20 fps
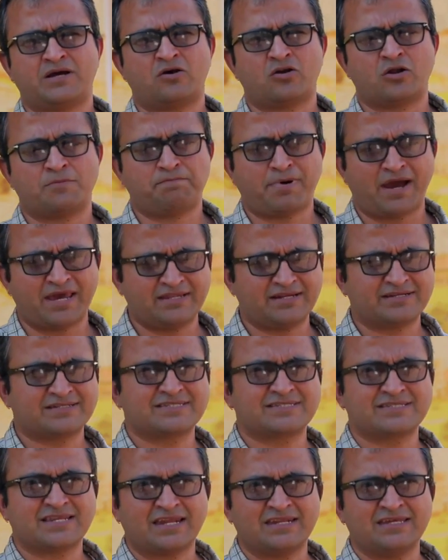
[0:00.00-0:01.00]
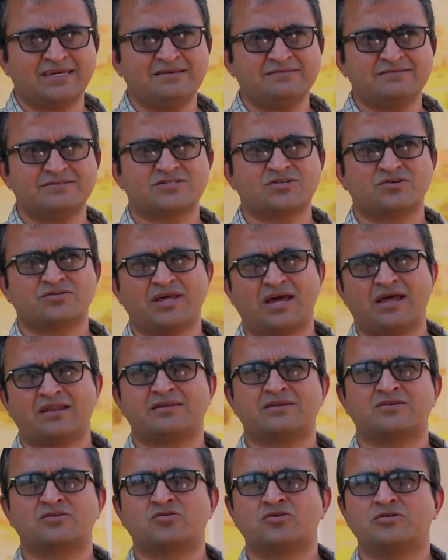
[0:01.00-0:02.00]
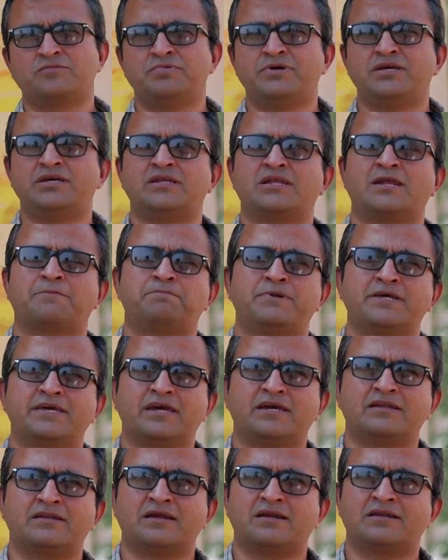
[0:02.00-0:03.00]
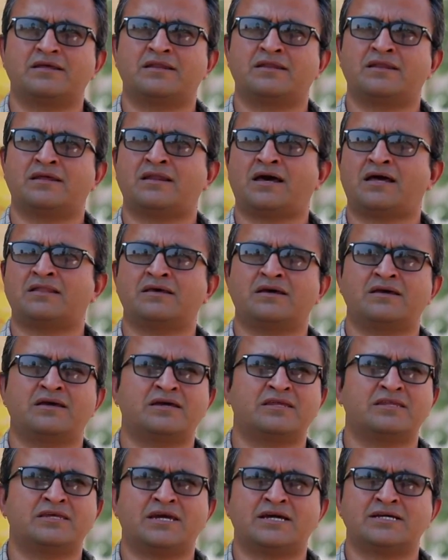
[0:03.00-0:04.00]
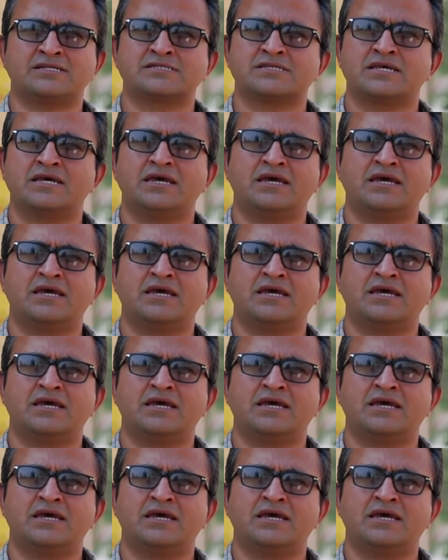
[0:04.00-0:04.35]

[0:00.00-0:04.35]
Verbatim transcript: or a pilot study so that it could be replicated in other areas